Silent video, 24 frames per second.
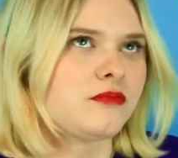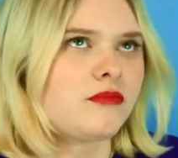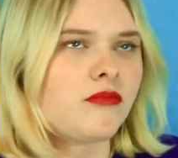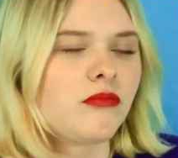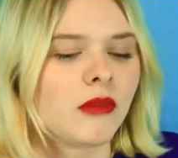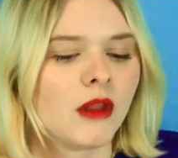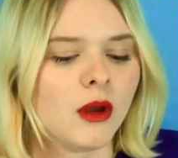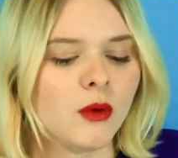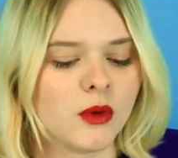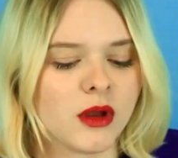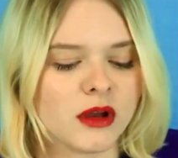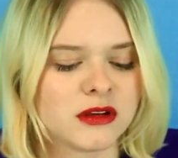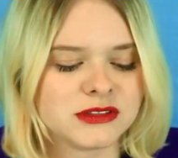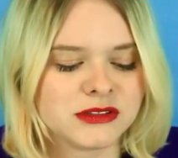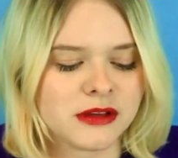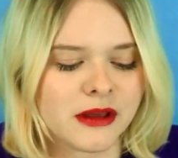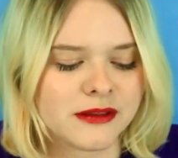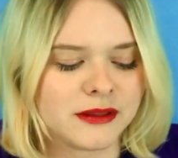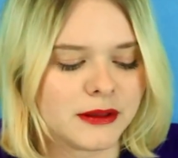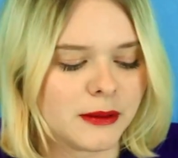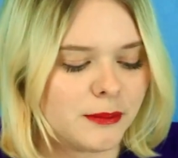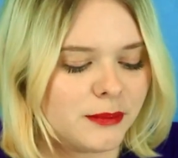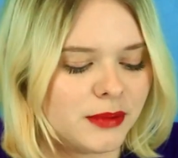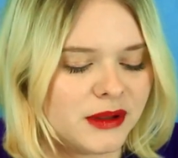We also had the
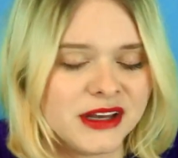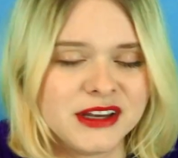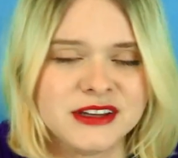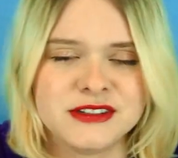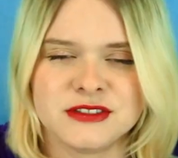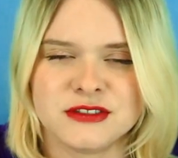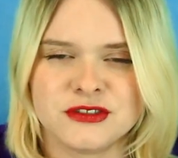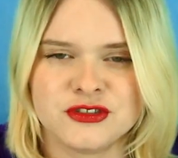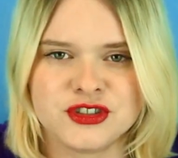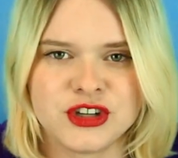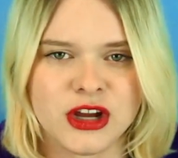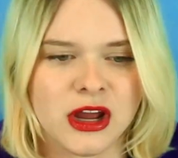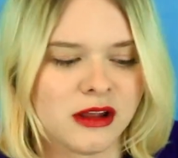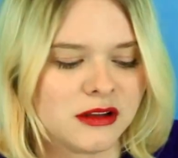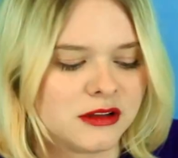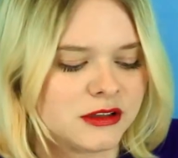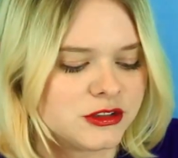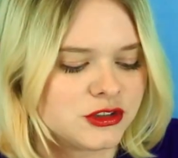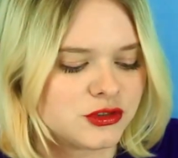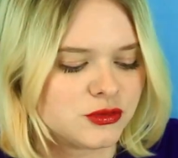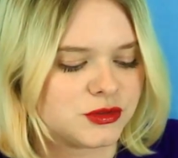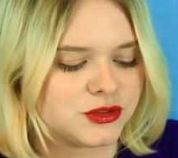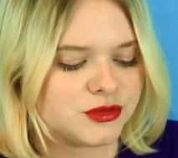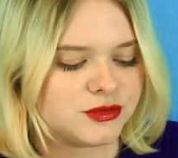Blazing Challenge,
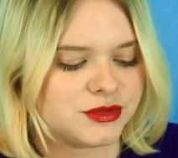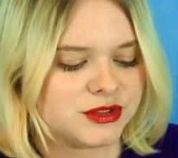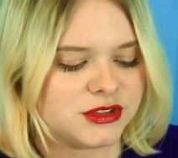which was the